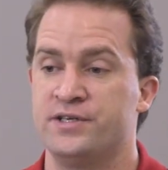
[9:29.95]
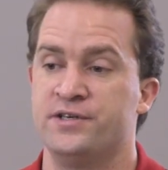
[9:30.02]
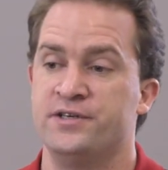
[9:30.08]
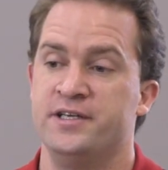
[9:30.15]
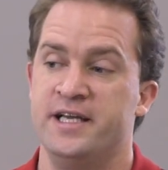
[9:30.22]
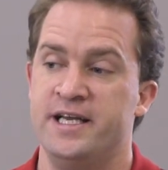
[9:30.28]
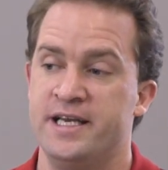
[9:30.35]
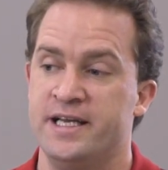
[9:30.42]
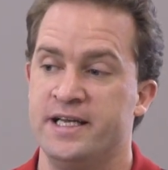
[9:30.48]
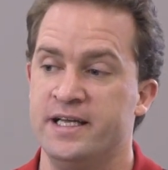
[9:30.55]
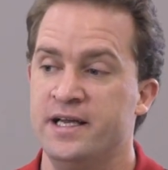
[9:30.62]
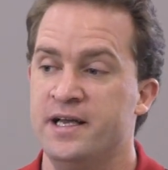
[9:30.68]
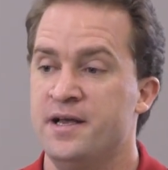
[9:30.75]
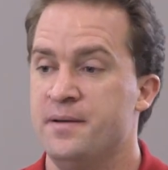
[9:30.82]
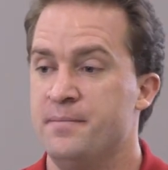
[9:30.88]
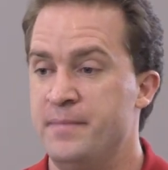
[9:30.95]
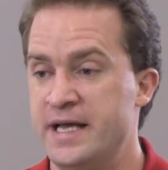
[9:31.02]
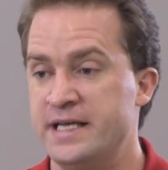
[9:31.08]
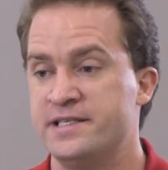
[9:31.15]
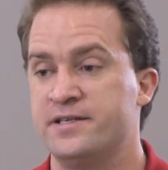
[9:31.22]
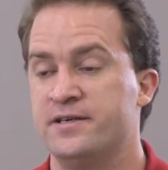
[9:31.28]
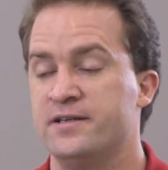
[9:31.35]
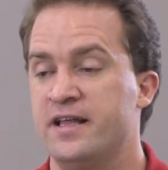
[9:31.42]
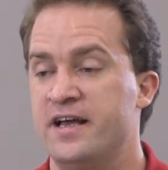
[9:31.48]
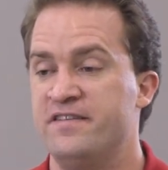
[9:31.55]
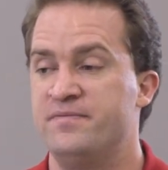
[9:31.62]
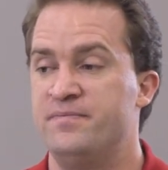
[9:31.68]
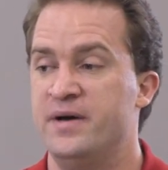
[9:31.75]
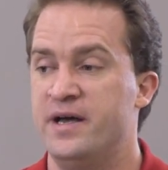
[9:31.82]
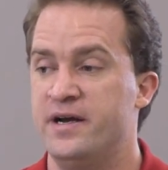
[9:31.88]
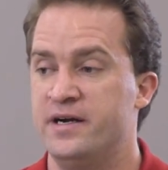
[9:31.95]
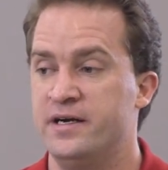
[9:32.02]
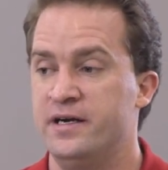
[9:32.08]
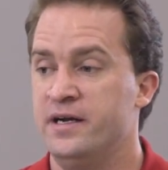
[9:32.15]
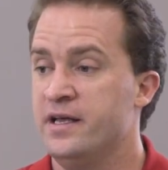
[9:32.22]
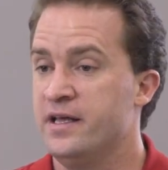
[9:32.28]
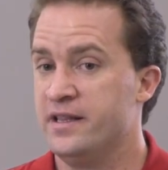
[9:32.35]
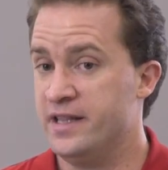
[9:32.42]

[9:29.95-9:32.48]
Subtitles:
creating makes their life better,